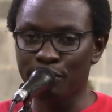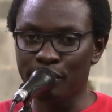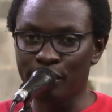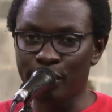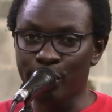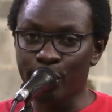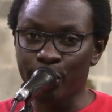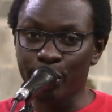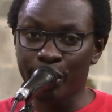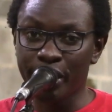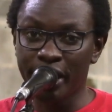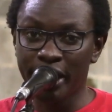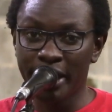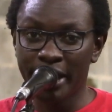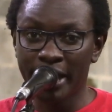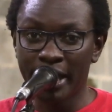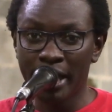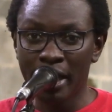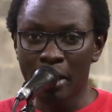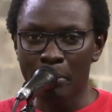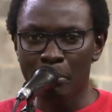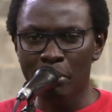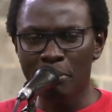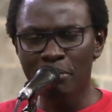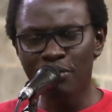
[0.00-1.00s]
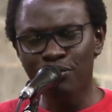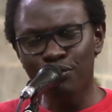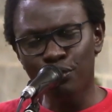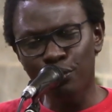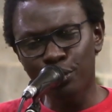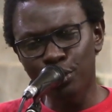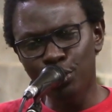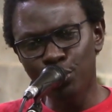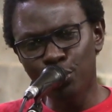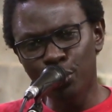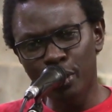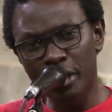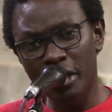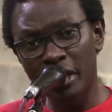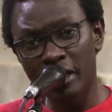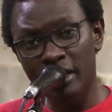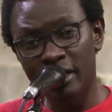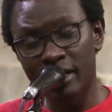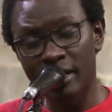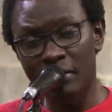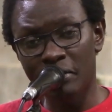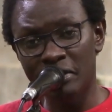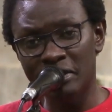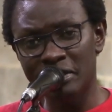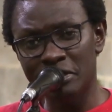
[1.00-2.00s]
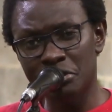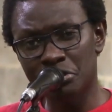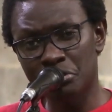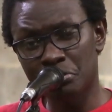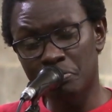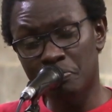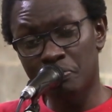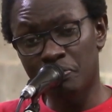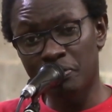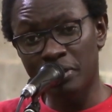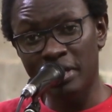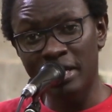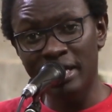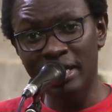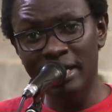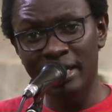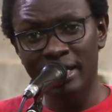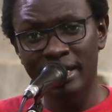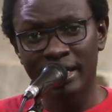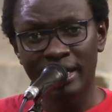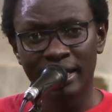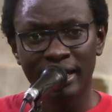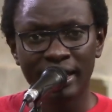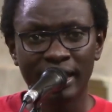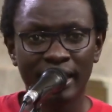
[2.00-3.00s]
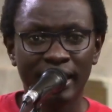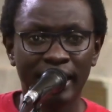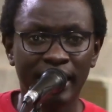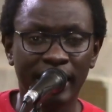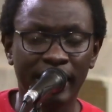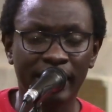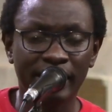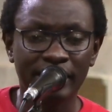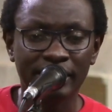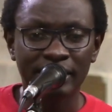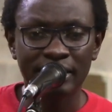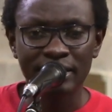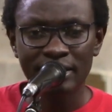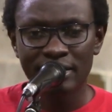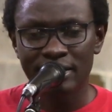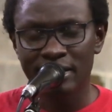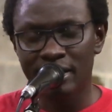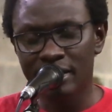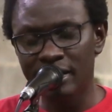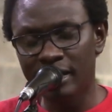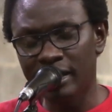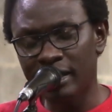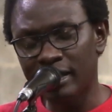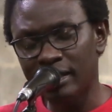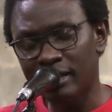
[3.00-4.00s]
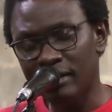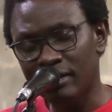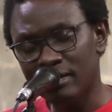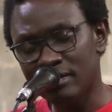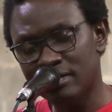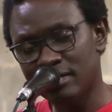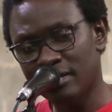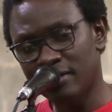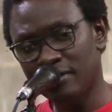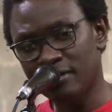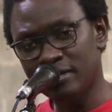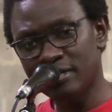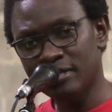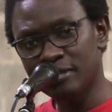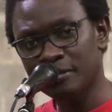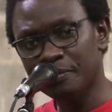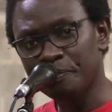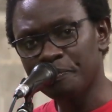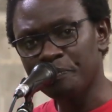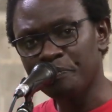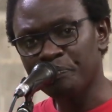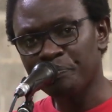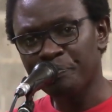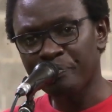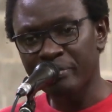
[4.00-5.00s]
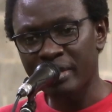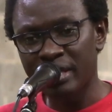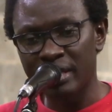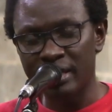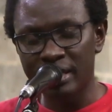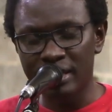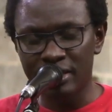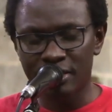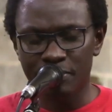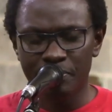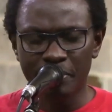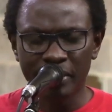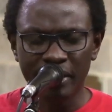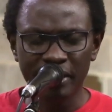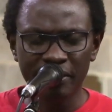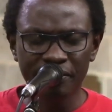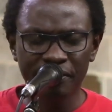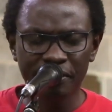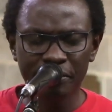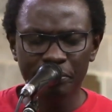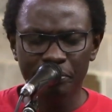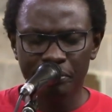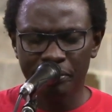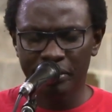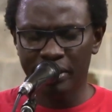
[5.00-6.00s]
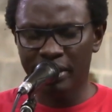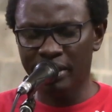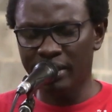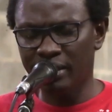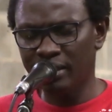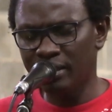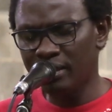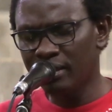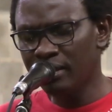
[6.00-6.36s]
the Lord. But before we do anything, I want us to pray and just dedicate ourselves. Let's believe and pray.